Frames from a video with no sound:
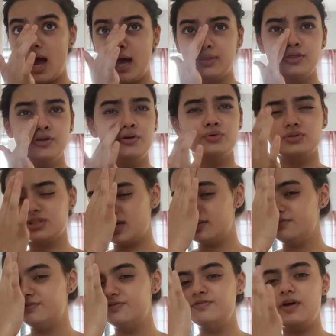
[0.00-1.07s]
and the nose
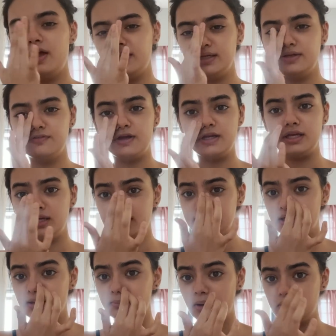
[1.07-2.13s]
and very, very
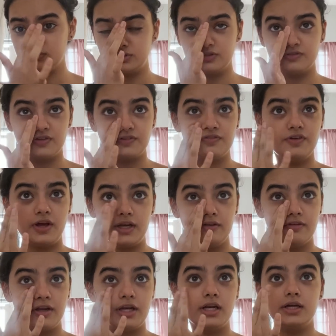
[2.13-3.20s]
little amounts of it. Very,
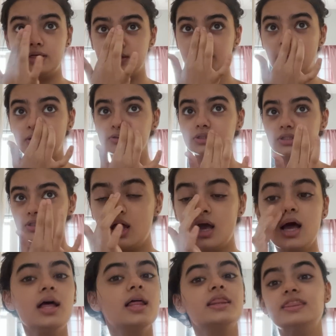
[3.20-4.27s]
very little amounts.
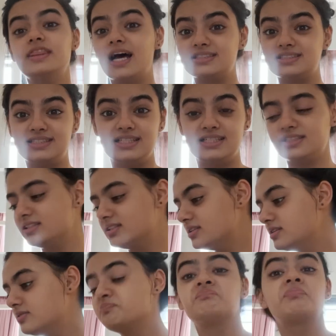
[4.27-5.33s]
That's it.
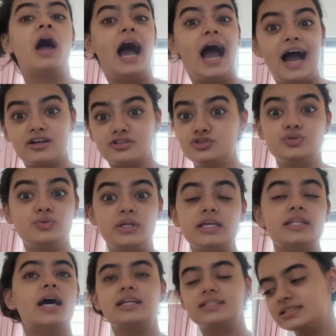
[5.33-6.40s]
Actually,
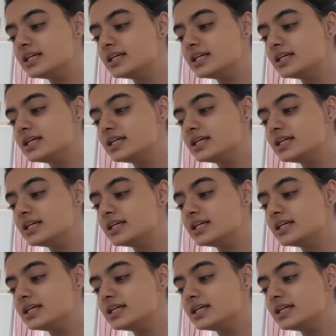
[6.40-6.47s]
that's